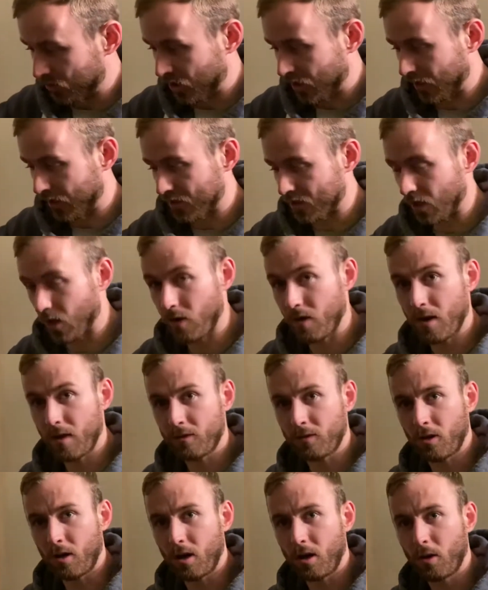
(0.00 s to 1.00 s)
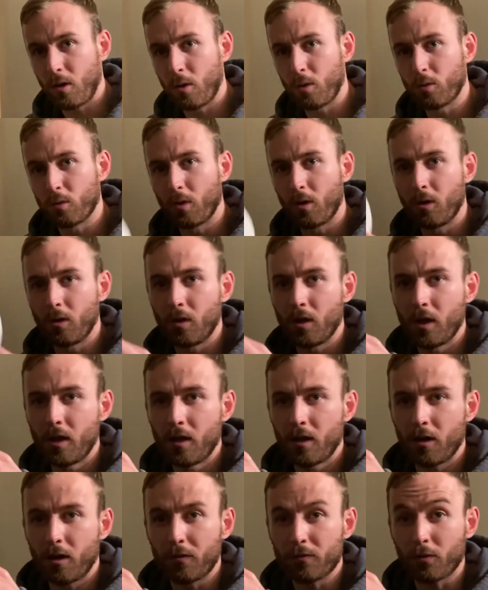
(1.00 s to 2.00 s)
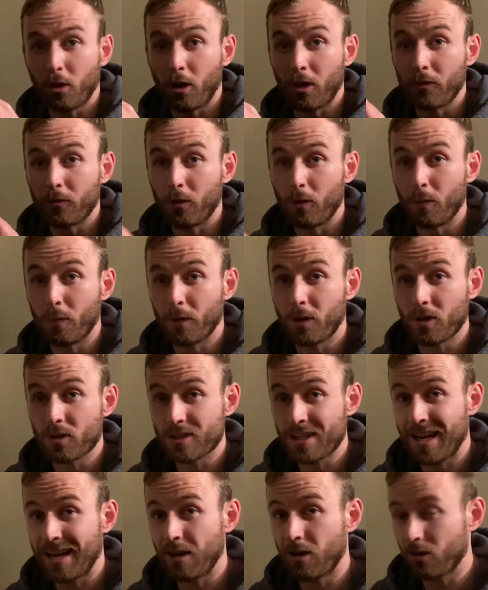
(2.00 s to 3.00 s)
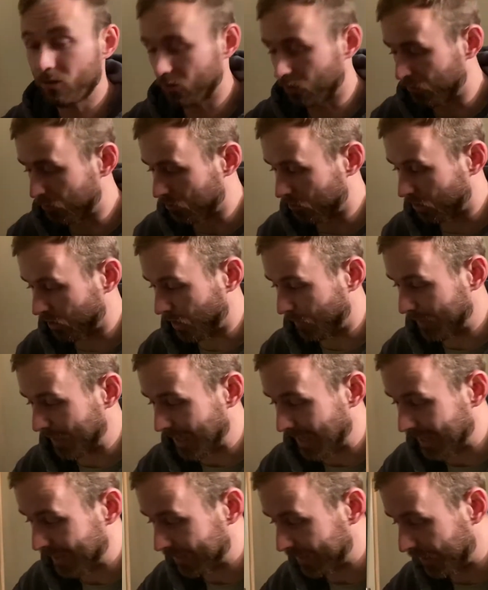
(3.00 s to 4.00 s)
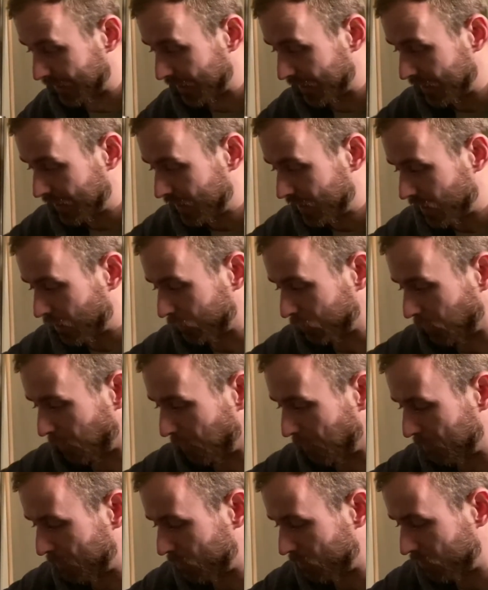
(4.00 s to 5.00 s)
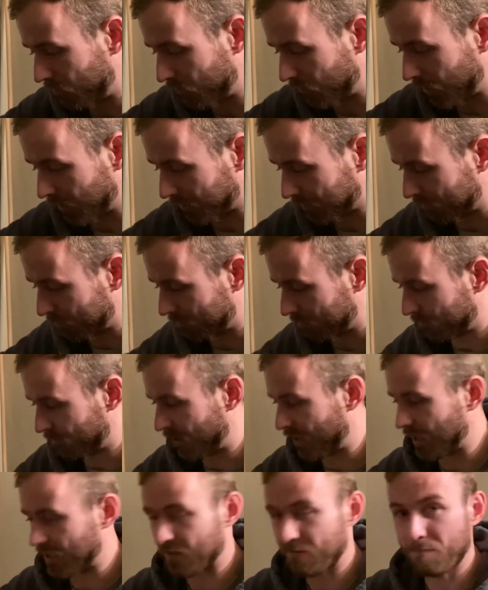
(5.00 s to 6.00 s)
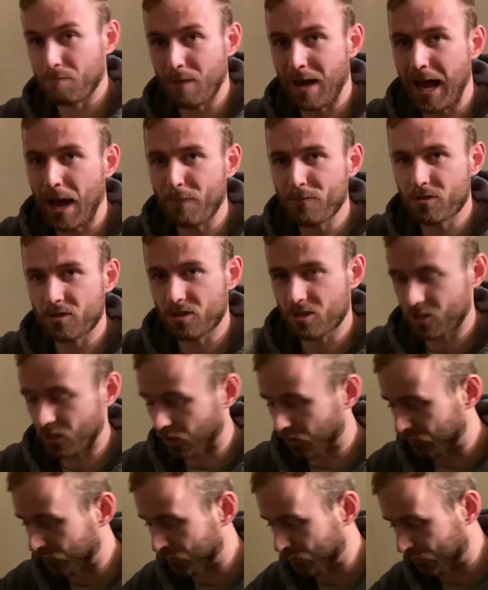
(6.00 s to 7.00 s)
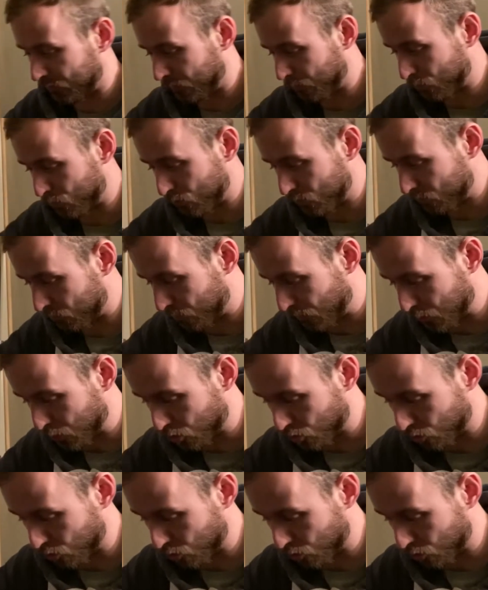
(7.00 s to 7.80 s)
this out, I've got a whole roll of toilet roll because that's always going to come in handy. I've got like various maps and stuff from my usual